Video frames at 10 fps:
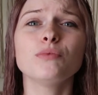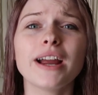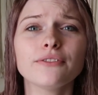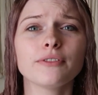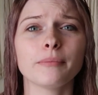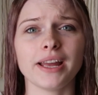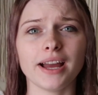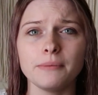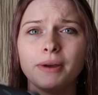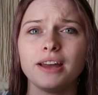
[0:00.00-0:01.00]
right from my
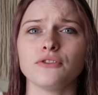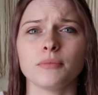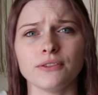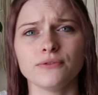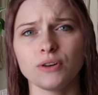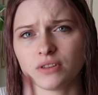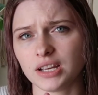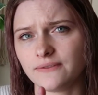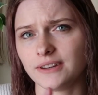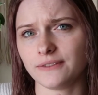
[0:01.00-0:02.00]
iPad from my phone. I
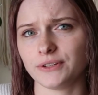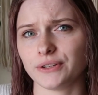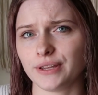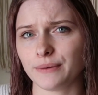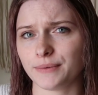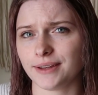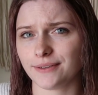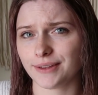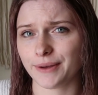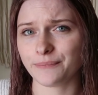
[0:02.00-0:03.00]
have not figured that one out
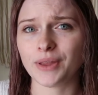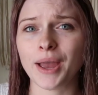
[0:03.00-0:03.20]
yet.